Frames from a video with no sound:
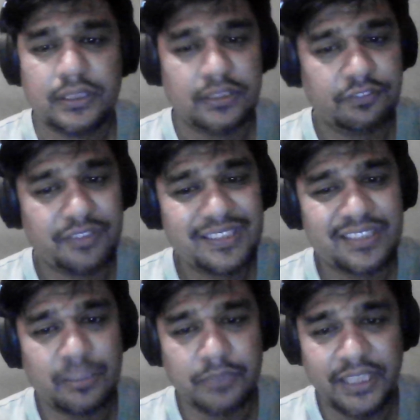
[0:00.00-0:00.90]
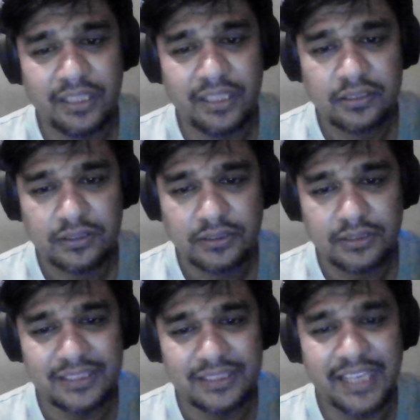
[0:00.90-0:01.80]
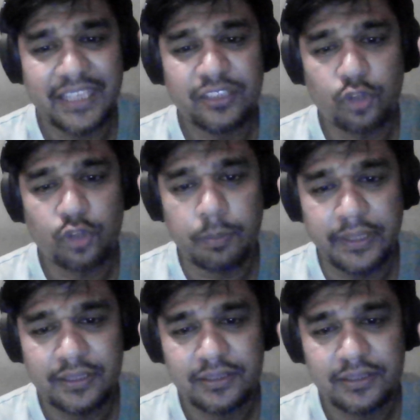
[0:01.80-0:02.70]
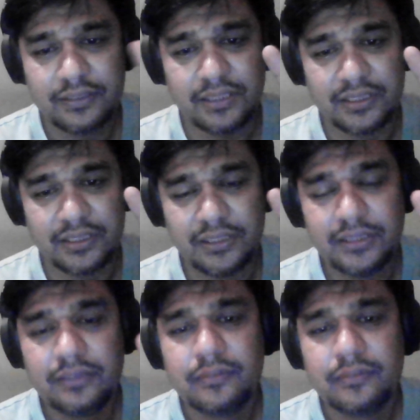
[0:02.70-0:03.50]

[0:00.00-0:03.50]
The first thumbnail, the second topic, the third